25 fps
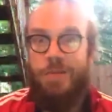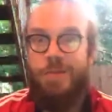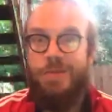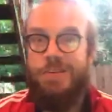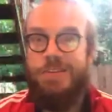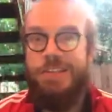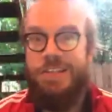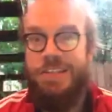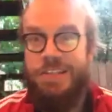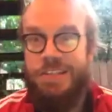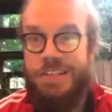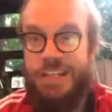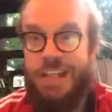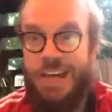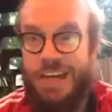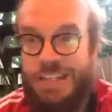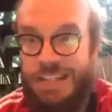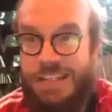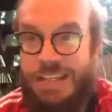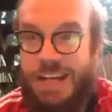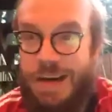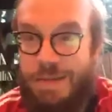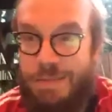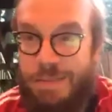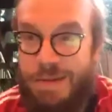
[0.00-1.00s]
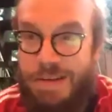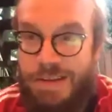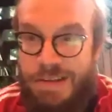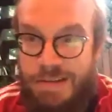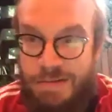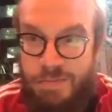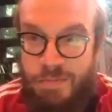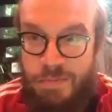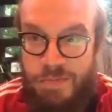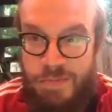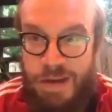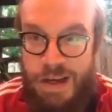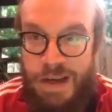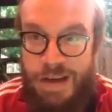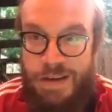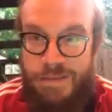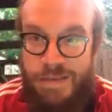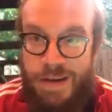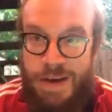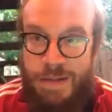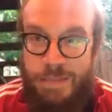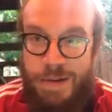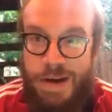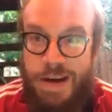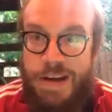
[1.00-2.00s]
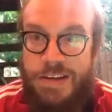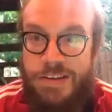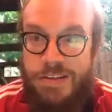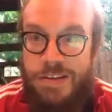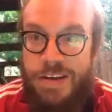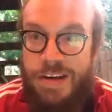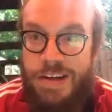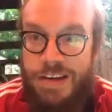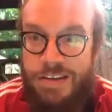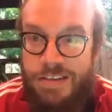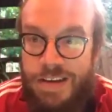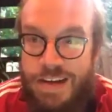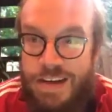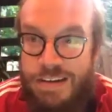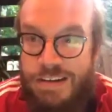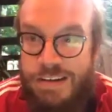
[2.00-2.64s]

CGI zombies, vampires running around.